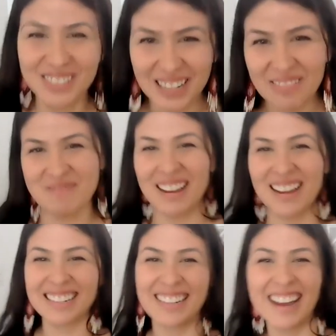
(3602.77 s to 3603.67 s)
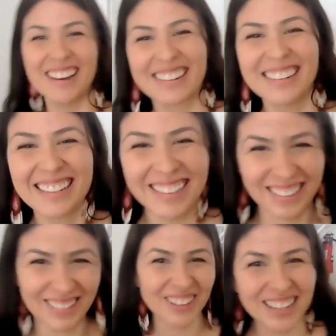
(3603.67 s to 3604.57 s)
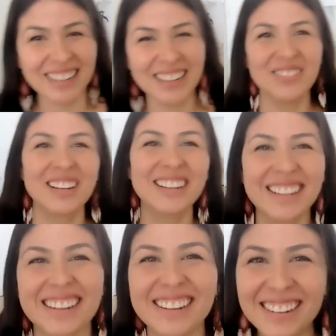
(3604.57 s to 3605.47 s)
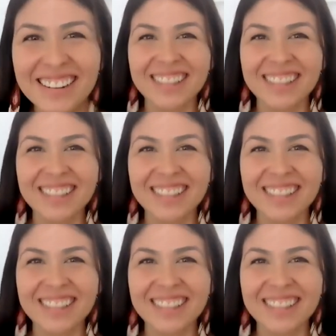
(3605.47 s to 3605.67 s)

I didn't to come on here and